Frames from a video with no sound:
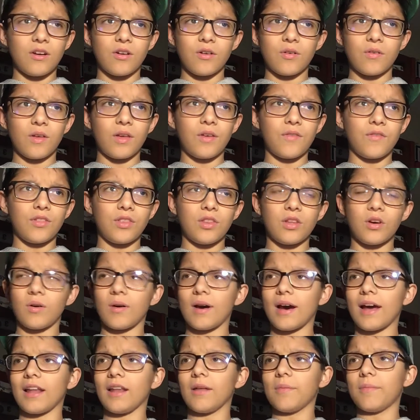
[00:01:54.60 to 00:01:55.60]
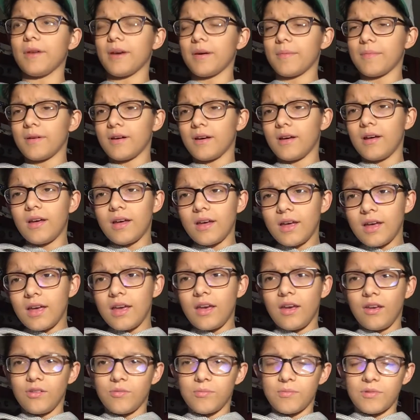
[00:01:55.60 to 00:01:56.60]
Even though Alabama
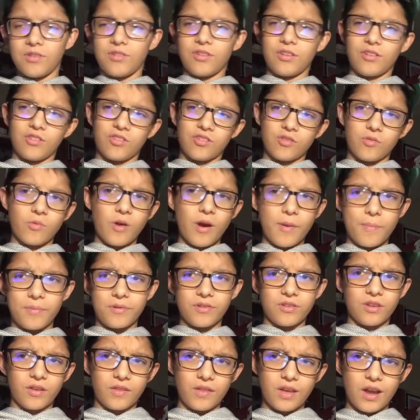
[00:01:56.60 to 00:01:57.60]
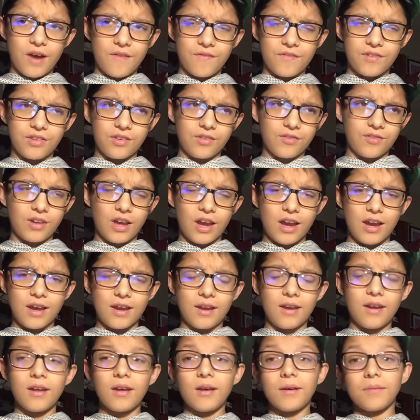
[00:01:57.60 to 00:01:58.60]
is missing some weapons on the offensive side.